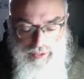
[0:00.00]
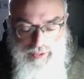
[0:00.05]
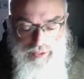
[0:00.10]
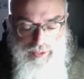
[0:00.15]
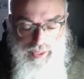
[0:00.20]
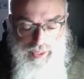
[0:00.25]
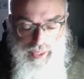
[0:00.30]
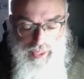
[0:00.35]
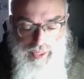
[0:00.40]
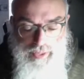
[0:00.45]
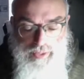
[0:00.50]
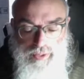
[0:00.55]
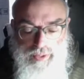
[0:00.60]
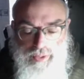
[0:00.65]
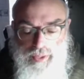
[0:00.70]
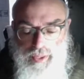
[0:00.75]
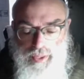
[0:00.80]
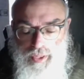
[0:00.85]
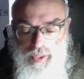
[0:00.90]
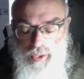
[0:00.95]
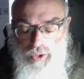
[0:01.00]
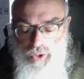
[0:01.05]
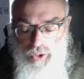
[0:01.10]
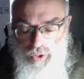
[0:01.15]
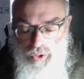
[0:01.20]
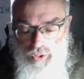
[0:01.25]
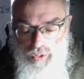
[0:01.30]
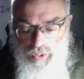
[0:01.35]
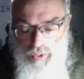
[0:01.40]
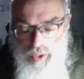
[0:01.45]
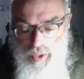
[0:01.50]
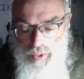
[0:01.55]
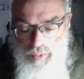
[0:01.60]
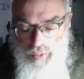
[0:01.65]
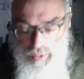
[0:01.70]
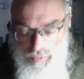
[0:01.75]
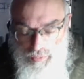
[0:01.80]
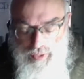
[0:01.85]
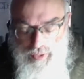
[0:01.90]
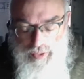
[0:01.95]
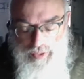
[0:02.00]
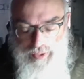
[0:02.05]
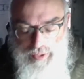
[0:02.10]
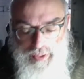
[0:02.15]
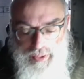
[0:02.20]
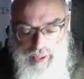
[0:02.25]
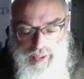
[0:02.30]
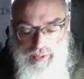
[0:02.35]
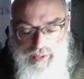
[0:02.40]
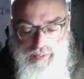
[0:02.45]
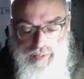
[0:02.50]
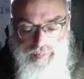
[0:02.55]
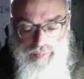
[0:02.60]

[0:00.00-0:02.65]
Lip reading: state into a revealed state.